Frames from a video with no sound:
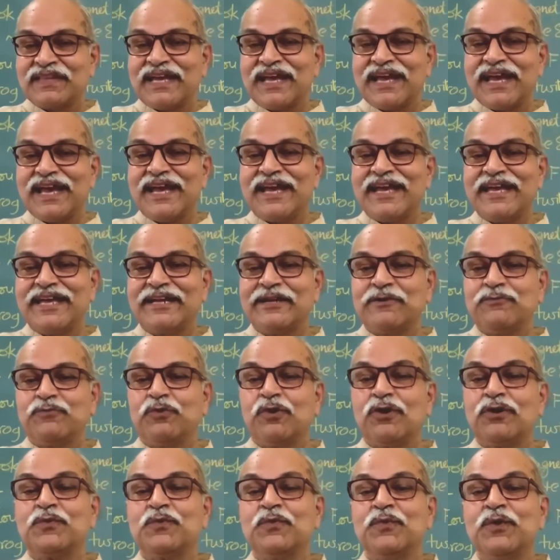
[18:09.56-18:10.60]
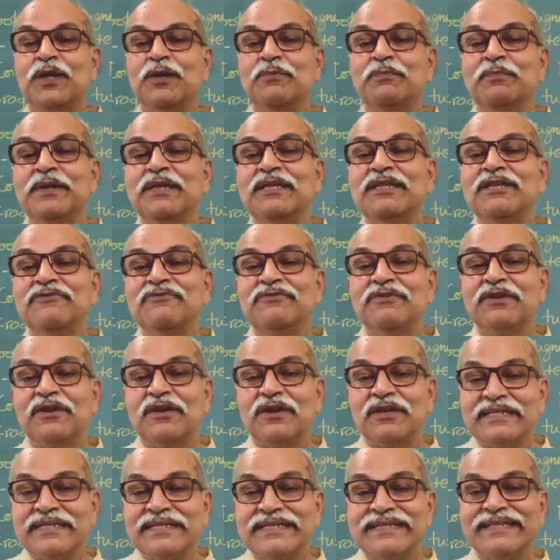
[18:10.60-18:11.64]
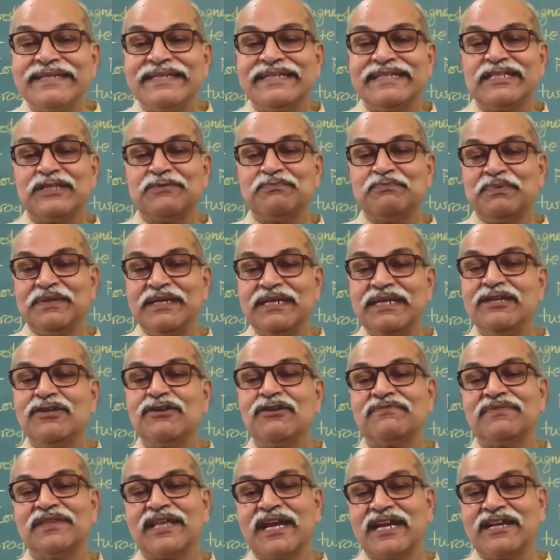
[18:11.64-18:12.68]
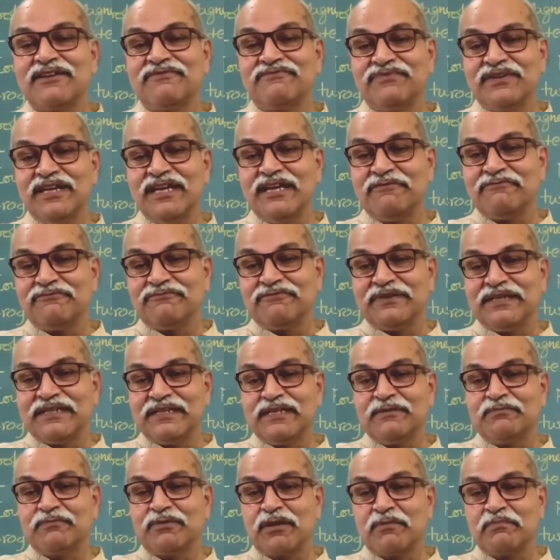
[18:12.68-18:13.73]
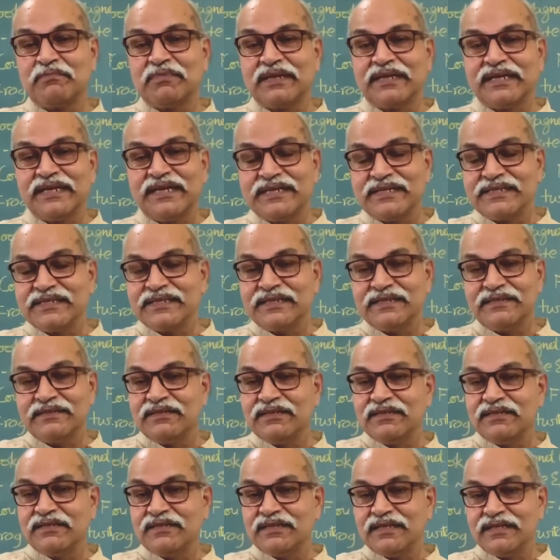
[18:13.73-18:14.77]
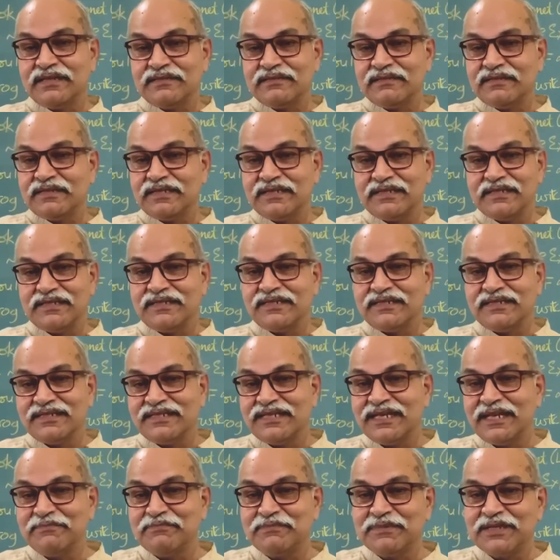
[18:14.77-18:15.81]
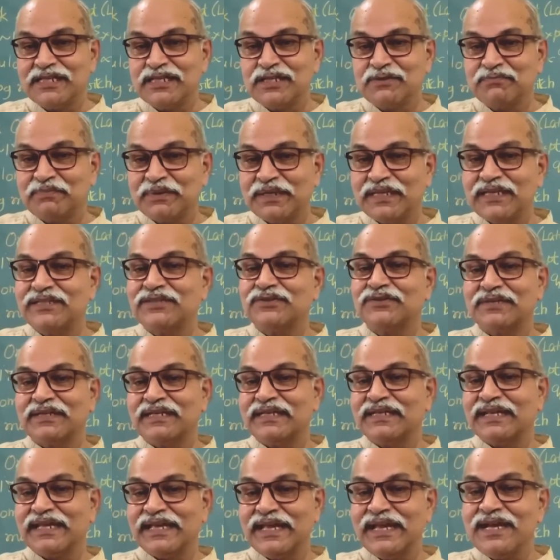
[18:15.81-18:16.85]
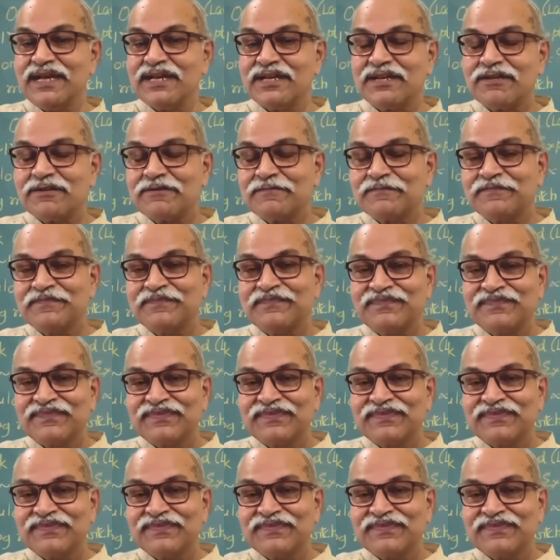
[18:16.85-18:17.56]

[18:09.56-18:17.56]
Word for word: And what will be the velocity, speed of that wave when it propagates in empty space or in air?